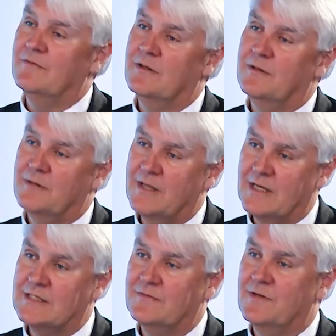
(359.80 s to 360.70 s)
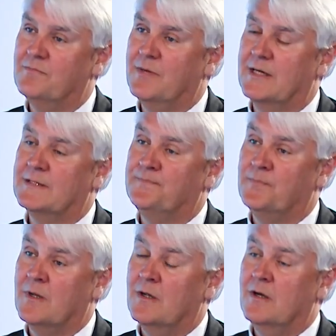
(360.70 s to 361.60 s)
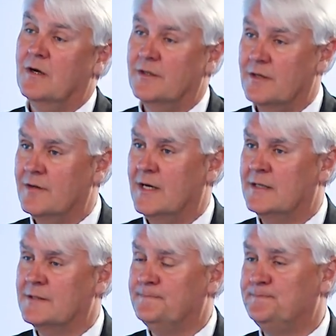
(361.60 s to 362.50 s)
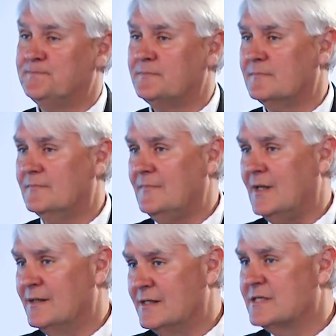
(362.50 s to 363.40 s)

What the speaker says: a negative impact. On the other hand, this